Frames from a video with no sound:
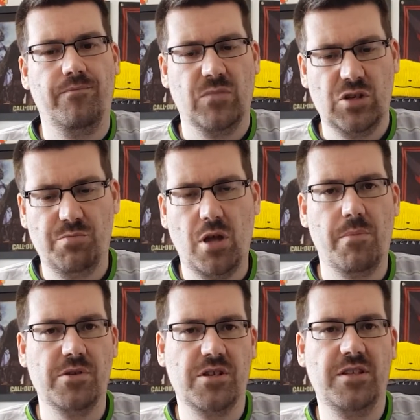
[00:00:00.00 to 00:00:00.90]
split up
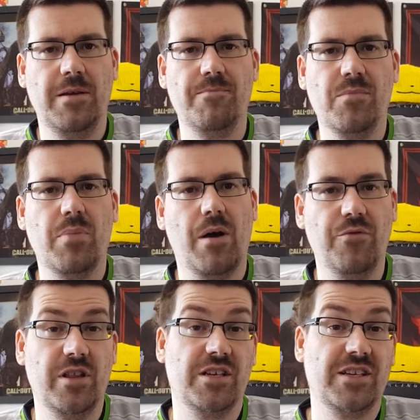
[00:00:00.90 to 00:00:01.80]
as a team, but I'm
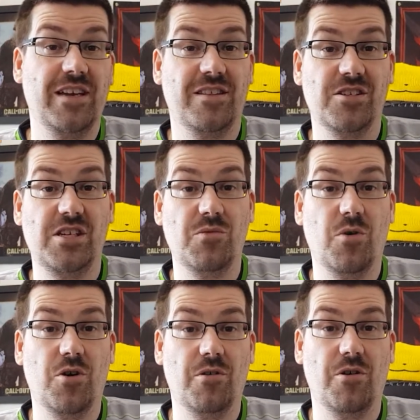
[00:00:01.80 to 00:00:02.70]
really excited to see
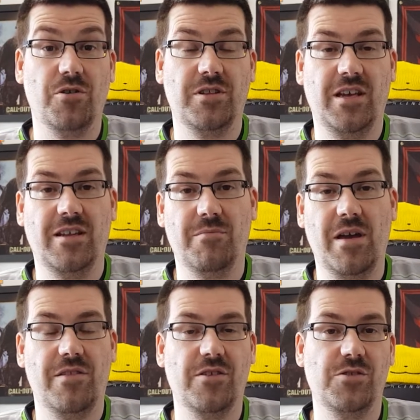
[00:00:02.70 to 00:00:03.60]
what Octane and
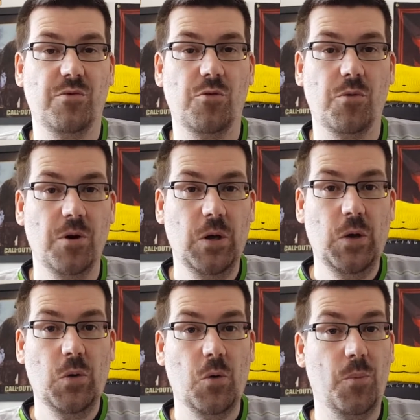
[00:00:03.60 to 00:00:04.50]
Methods will
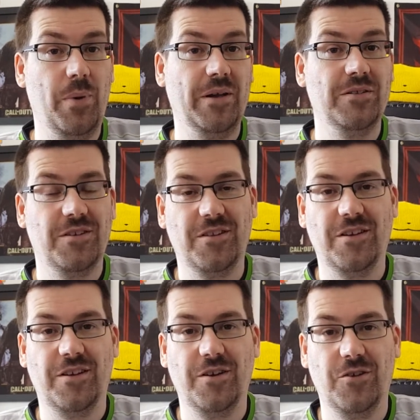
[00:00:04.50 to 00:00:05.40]
bring to
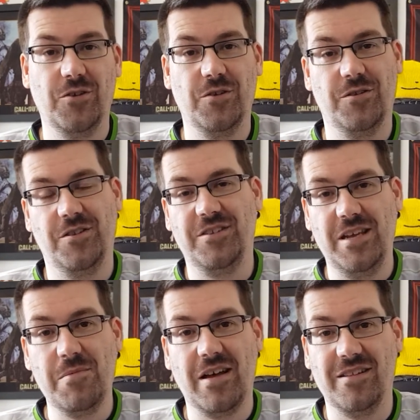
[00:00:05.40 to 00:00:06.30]
the
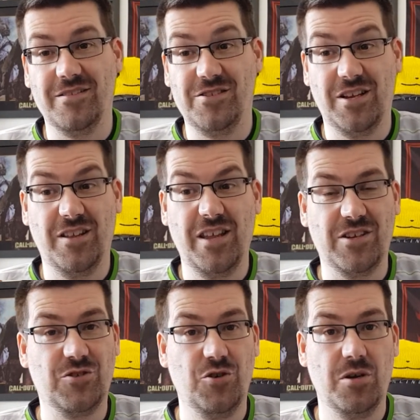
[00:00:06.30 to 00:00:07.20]
team, and certainly the
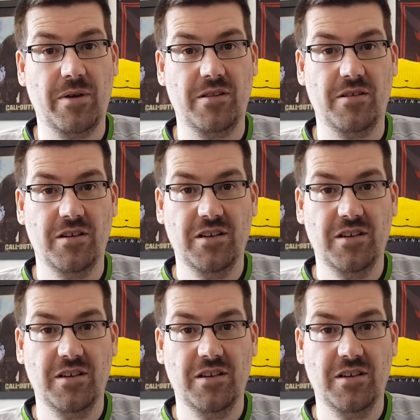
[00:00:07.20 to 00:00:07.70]
next tournament.